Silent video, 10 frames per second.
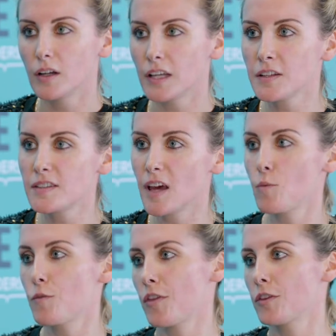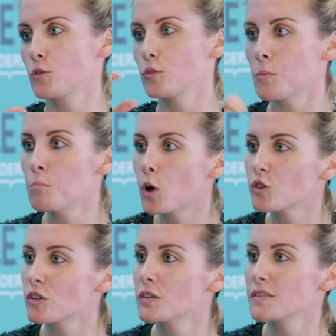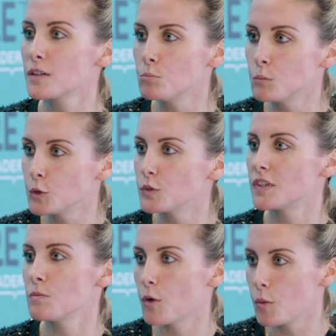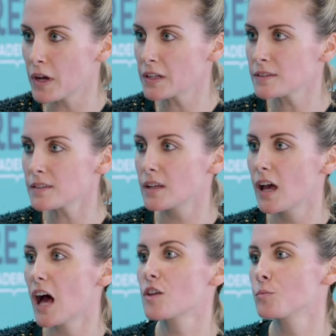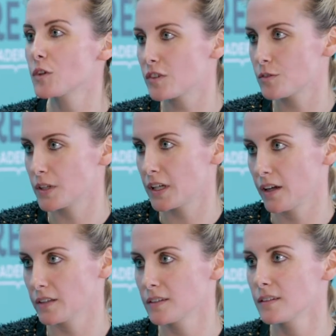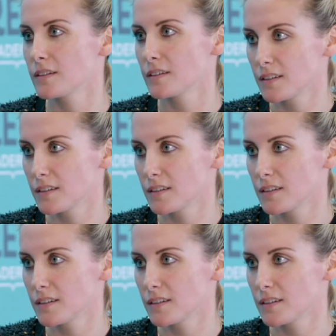in depth into emotions and moods and moments as much as we can.